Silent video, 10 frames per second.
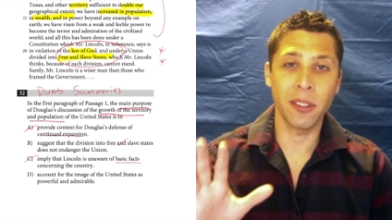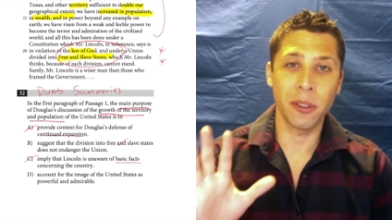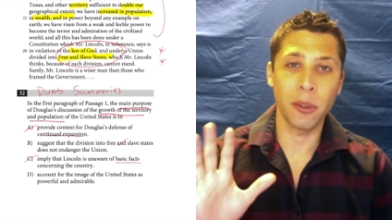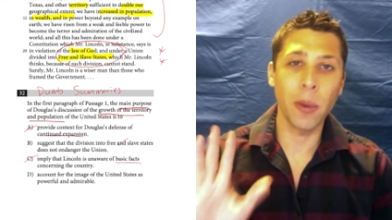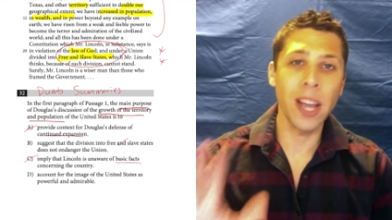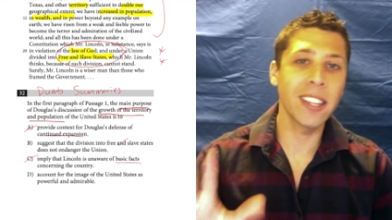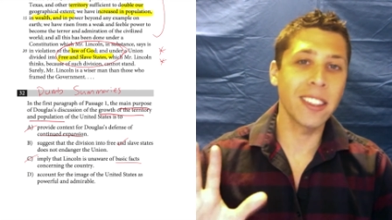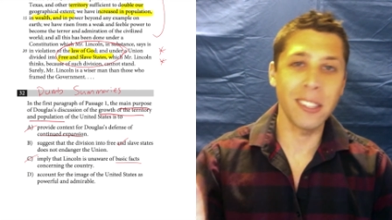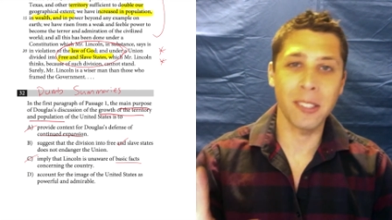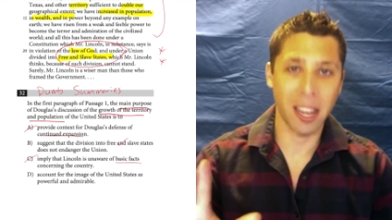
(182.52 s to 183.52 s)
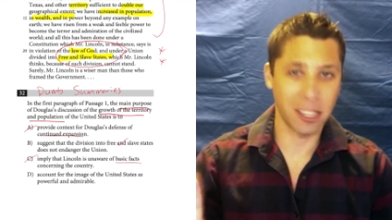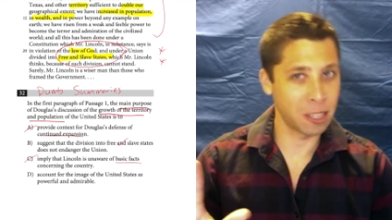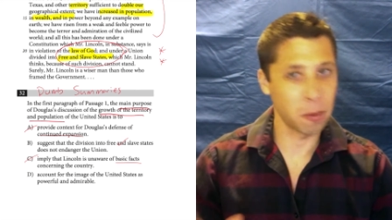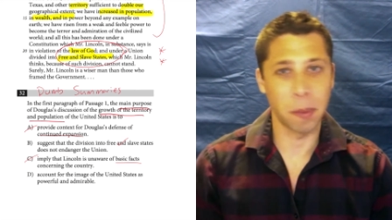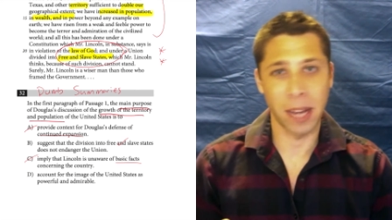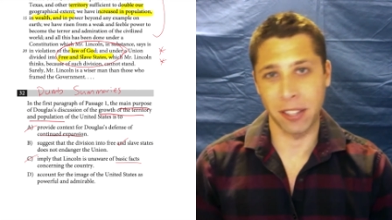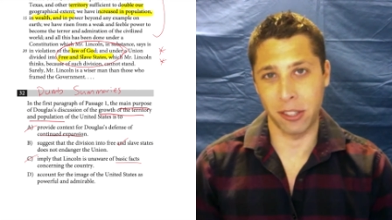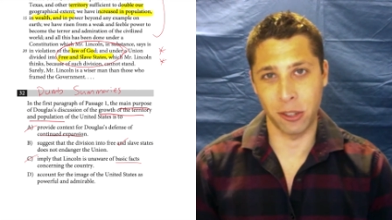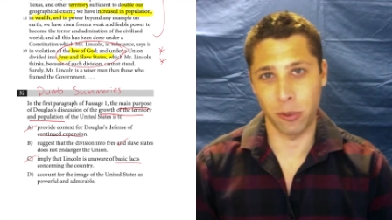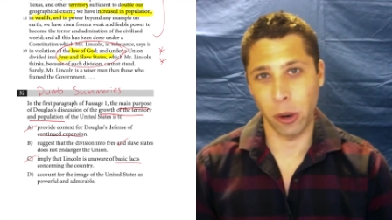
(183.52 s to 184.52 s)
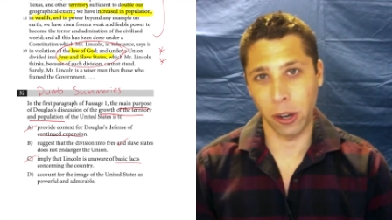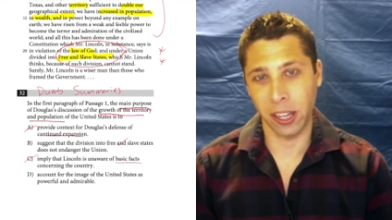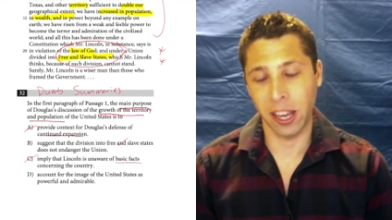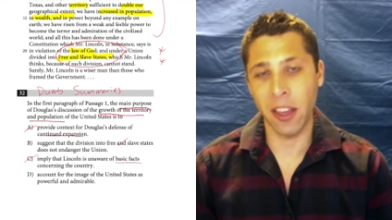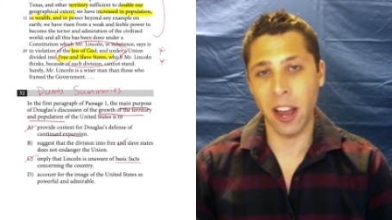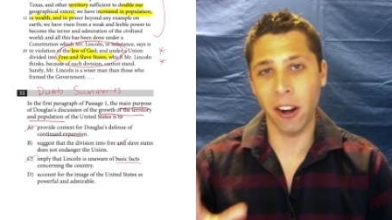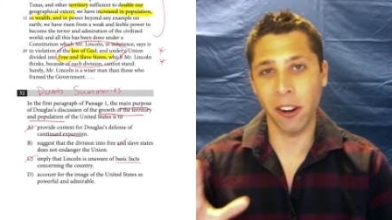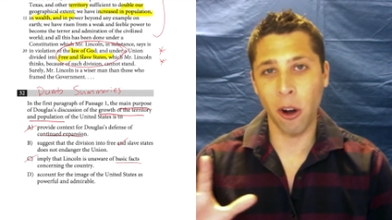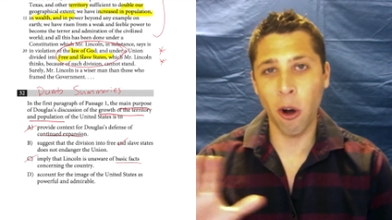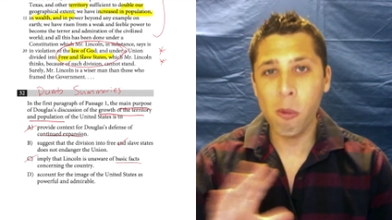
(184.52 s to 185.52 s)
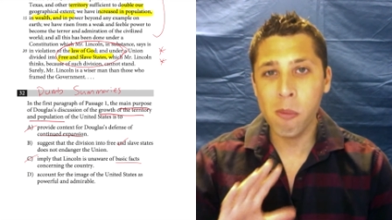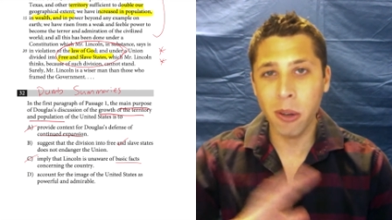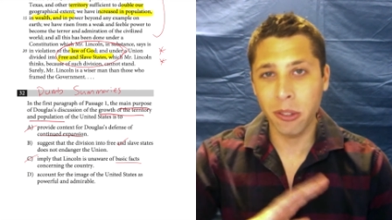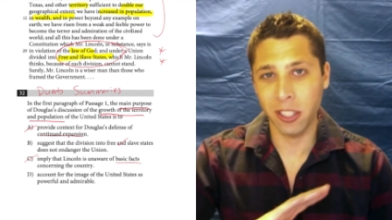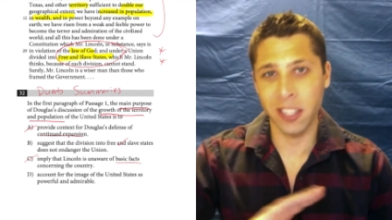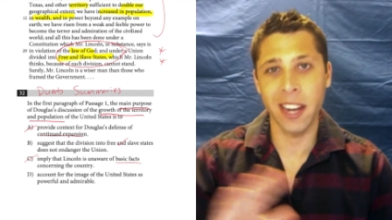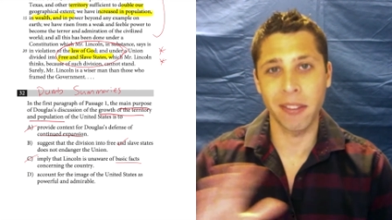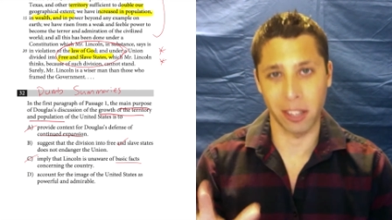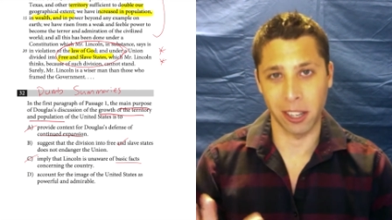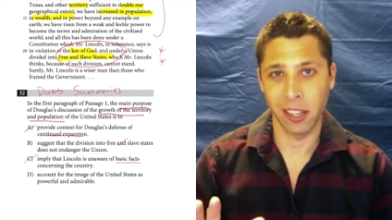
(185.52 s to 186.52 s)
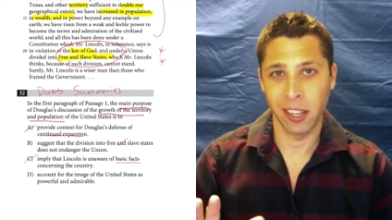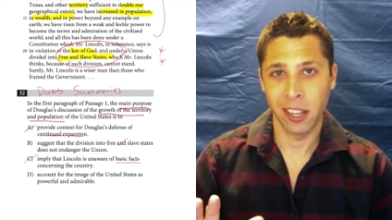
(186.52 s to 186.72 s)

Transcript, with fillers: the way that these kind of double passages work, they are almost never